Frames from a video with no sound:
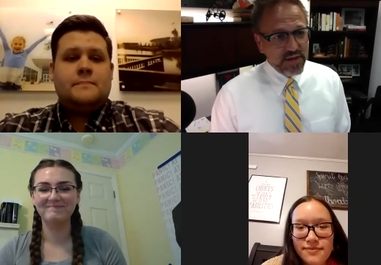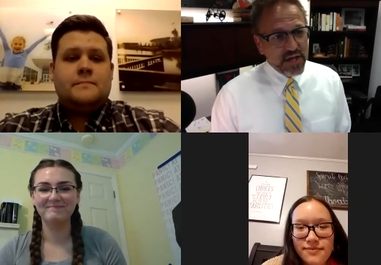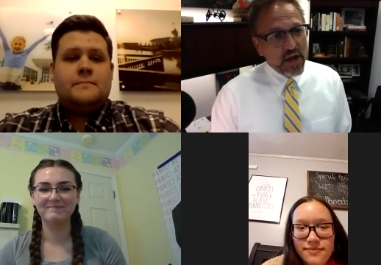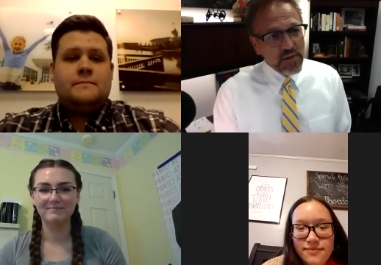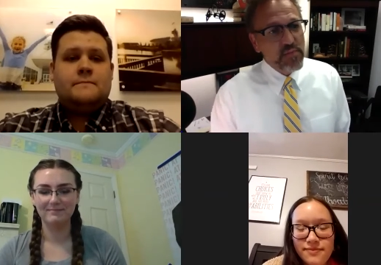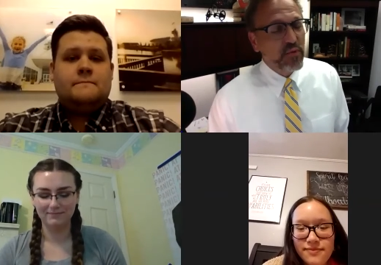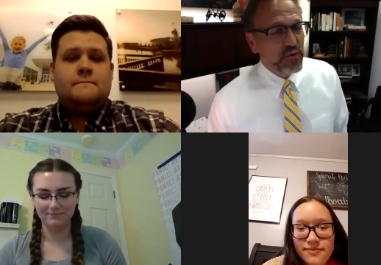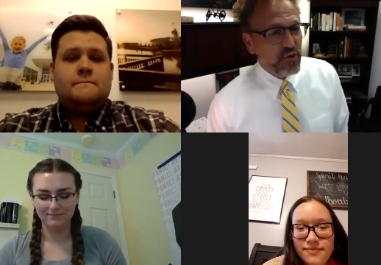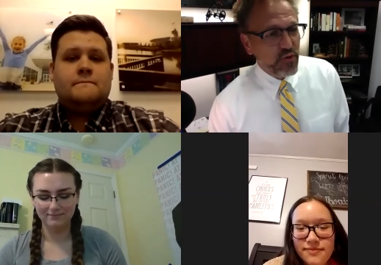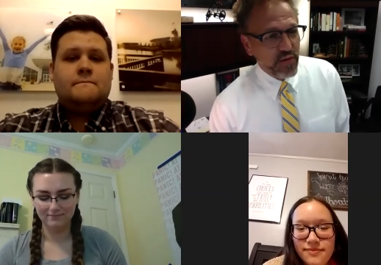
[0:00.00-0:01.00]
Speaker 1: uh, young people
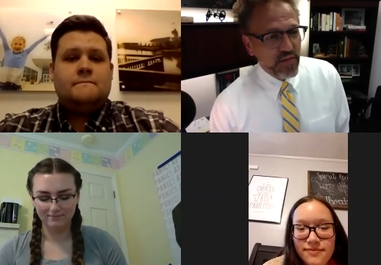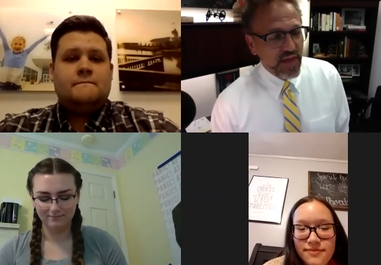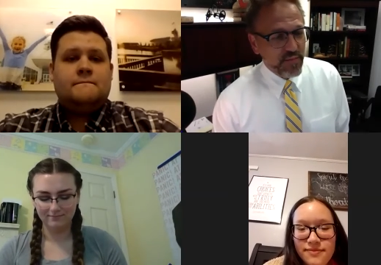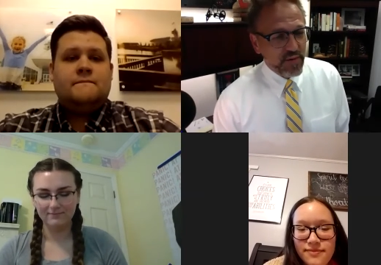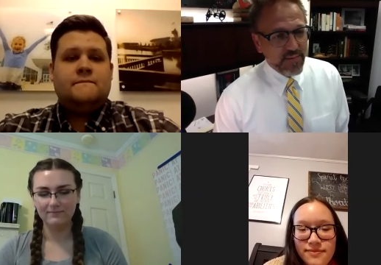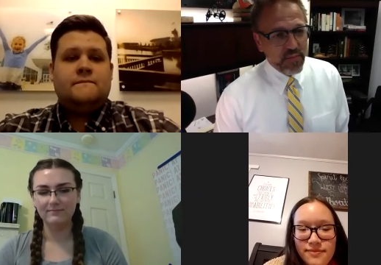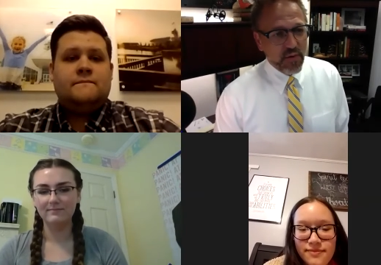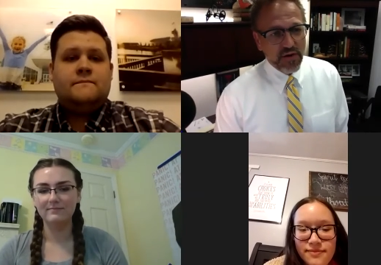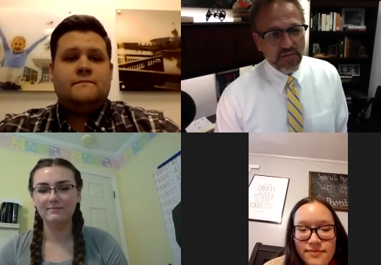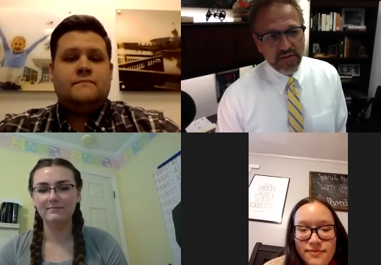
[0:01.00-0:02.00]
do when they become a
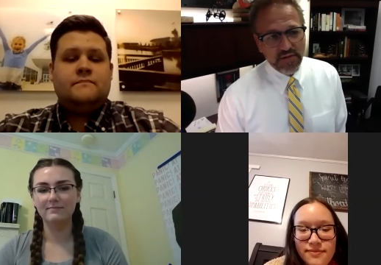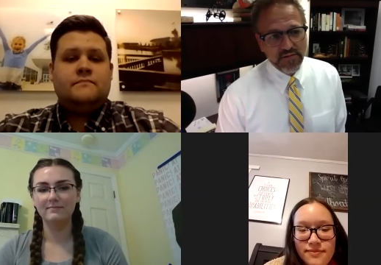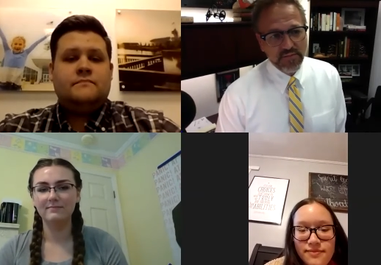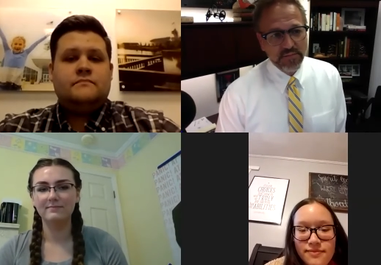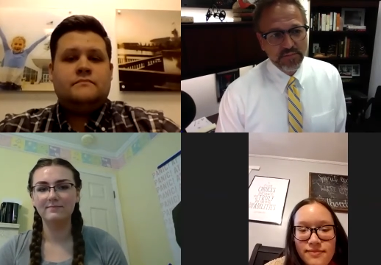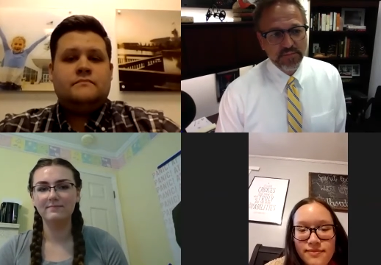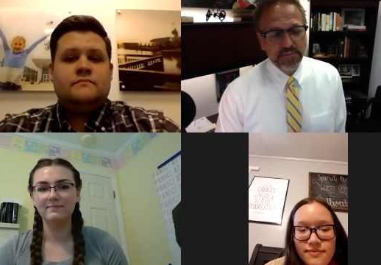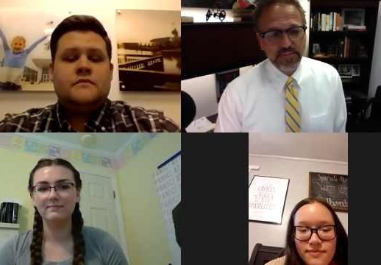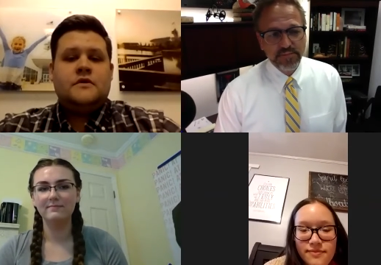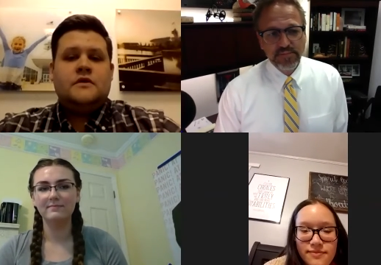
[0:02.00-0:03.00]
part of it?
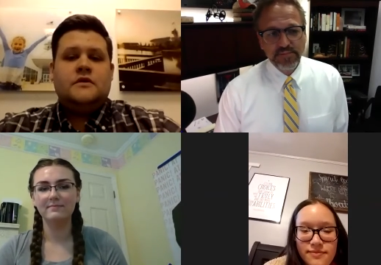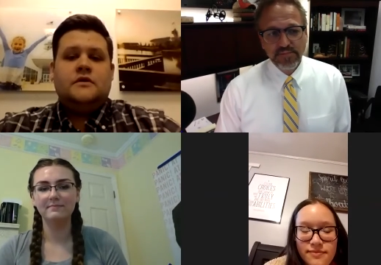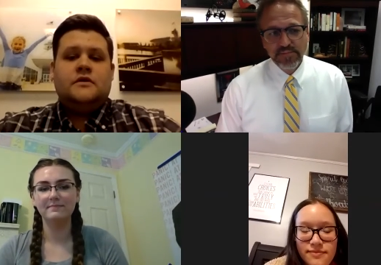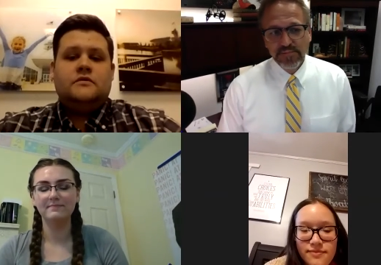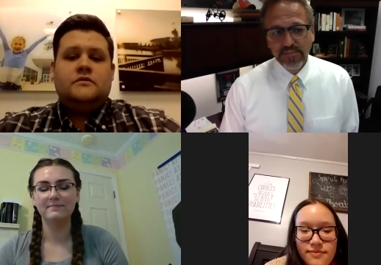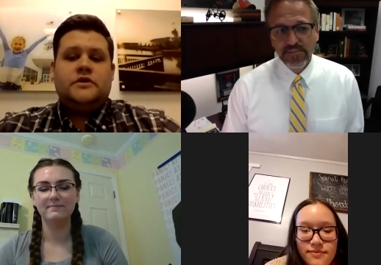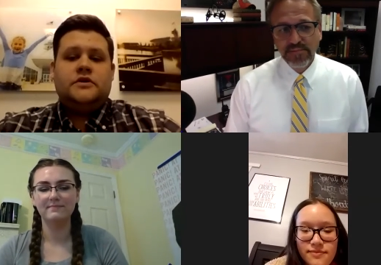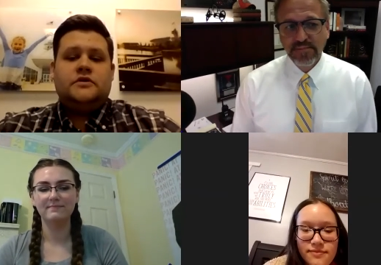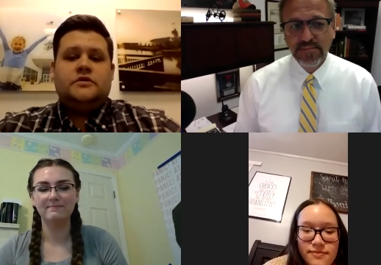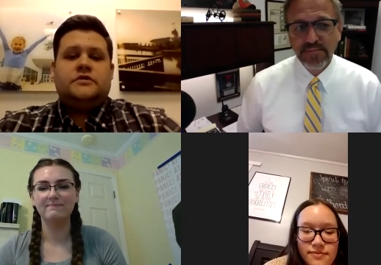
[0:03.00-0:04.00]

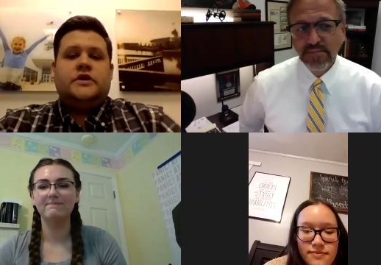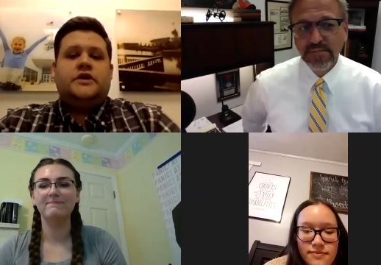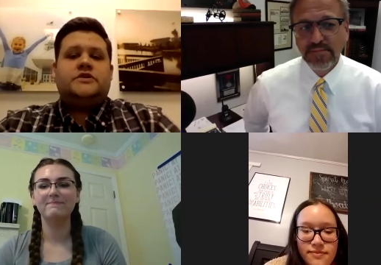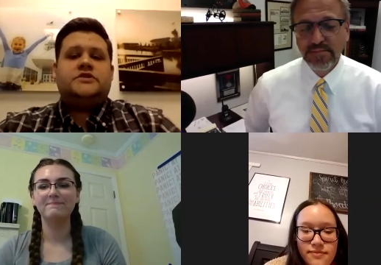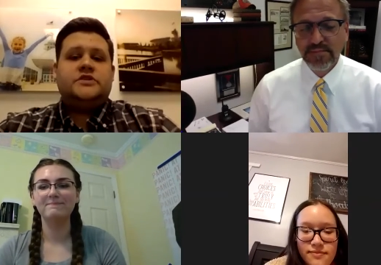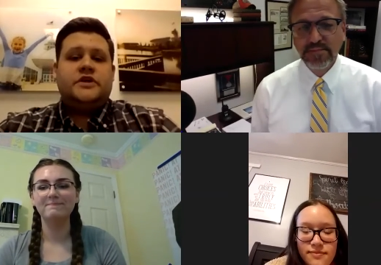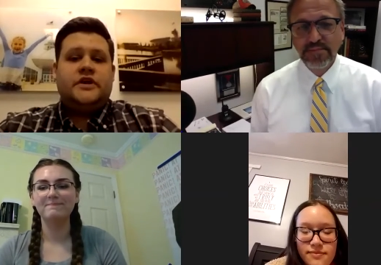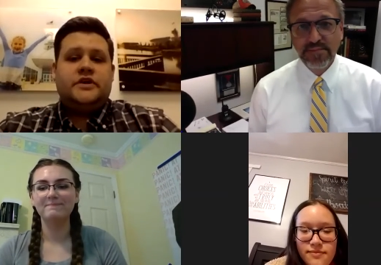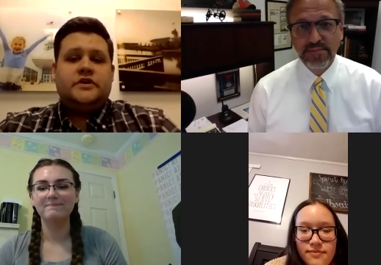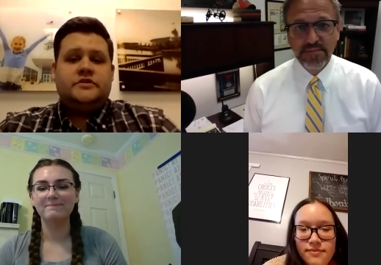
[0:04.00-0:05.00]
Speaker 2: Well,
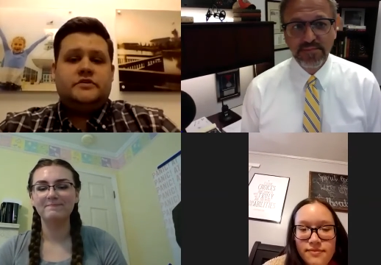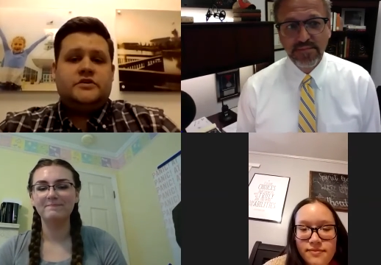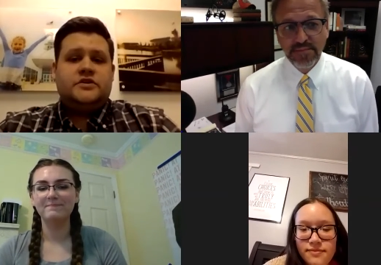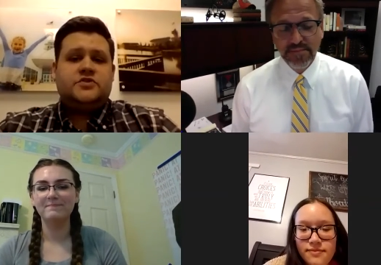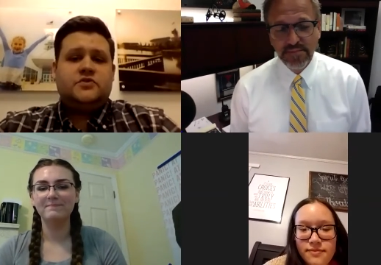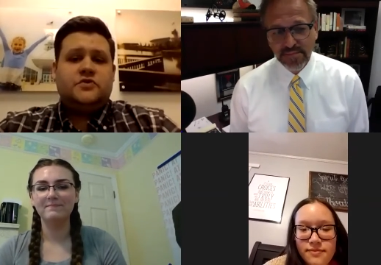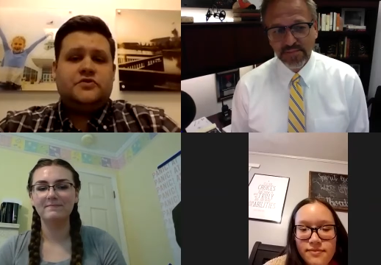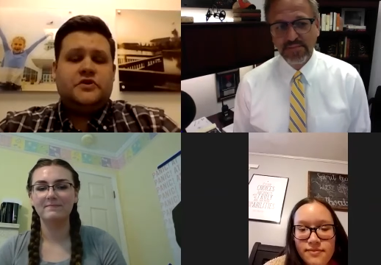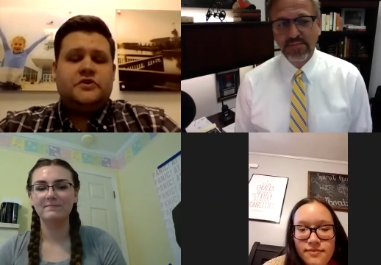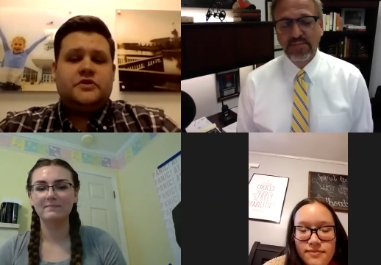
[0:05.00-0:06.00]
HTA, the
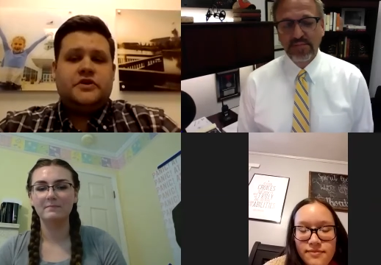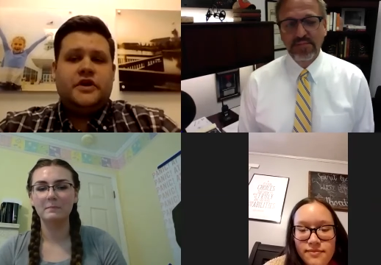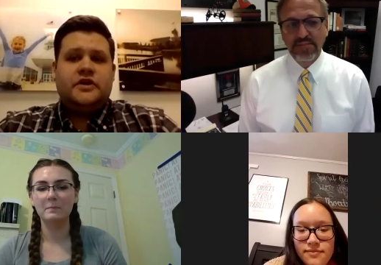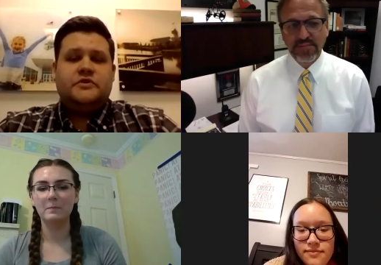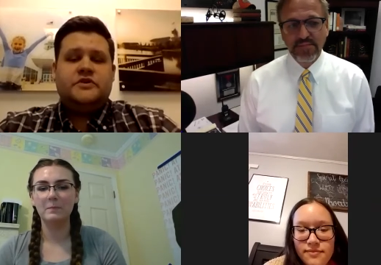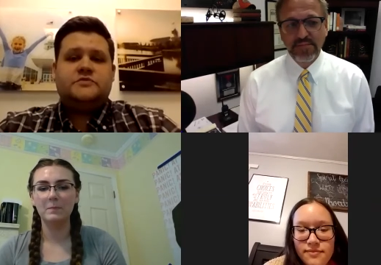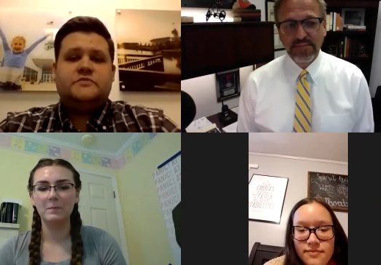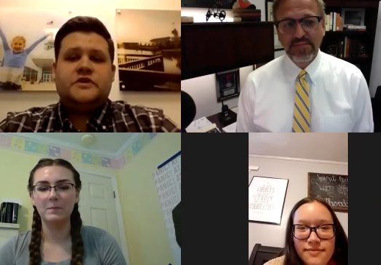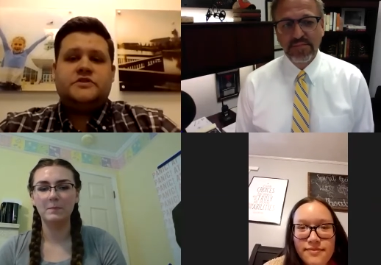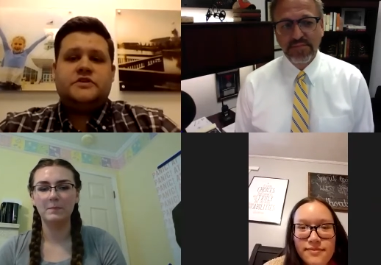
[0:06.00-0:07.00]
Historical Theater Academy, is
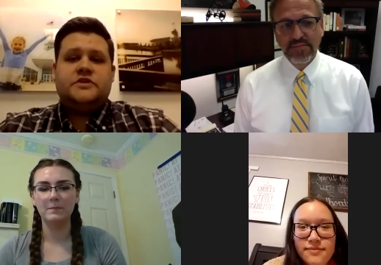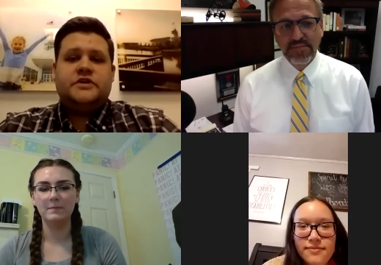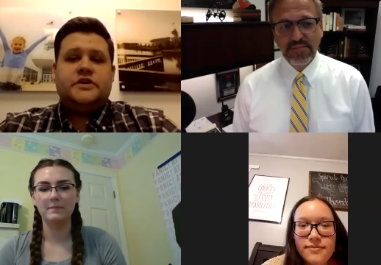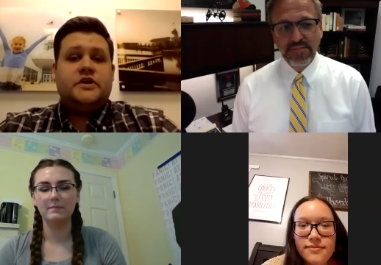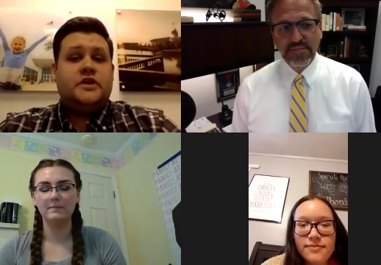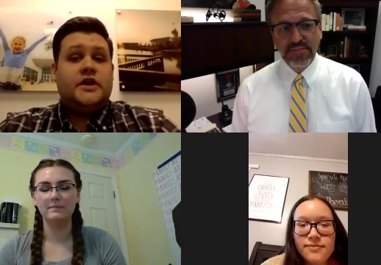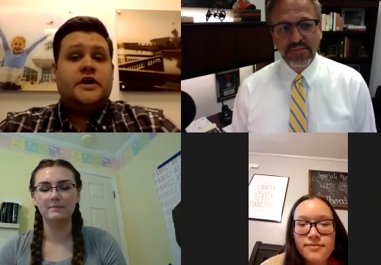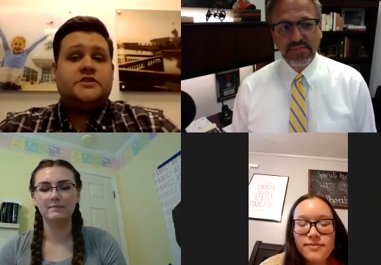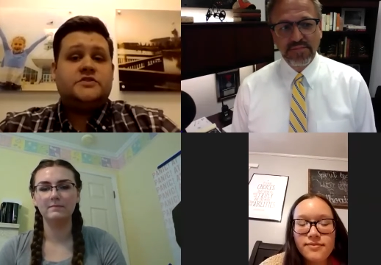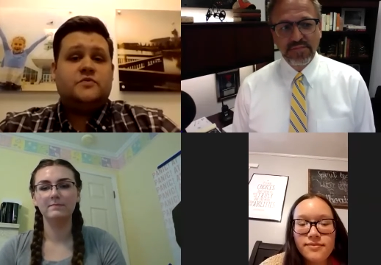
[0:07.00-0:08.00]
basically a
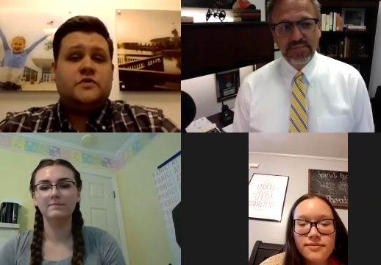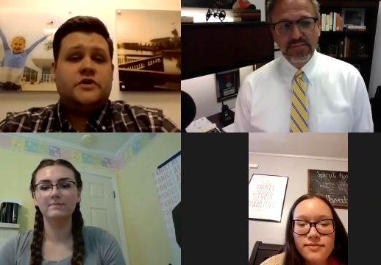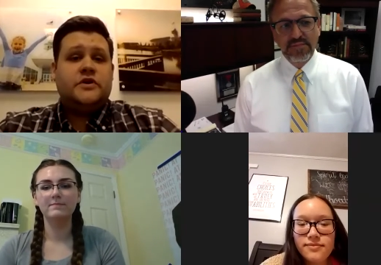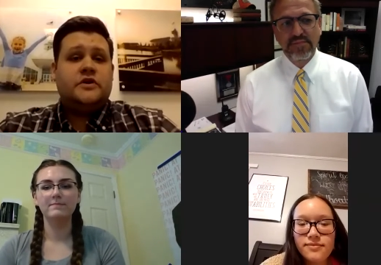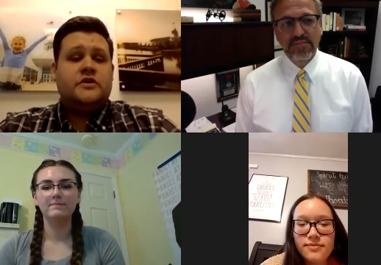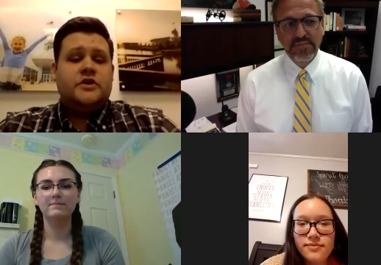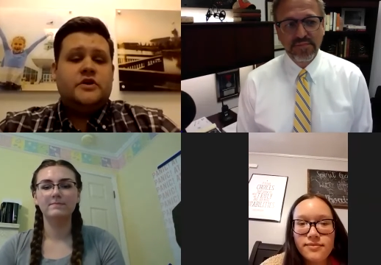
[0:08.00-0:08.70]
class where